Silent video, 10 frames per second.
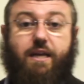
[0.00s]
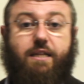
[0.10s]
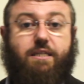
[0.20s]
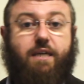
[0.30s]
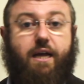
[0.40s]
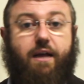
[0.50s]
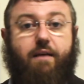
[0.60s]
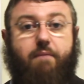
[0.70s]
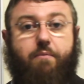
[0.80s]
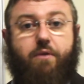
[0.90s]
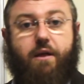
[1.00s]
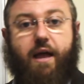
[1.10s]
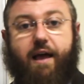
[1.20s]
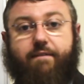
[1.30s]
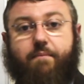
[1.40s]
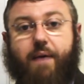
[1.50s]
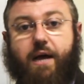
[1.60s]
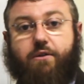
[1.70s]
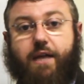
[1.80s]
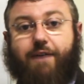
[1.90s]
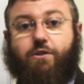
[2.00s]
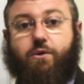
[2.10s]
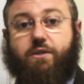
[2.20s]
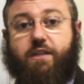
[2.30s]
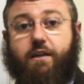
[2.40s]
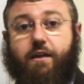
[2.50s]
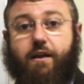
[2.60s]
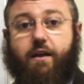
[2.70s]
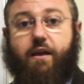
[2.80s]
that people have about outsourcing.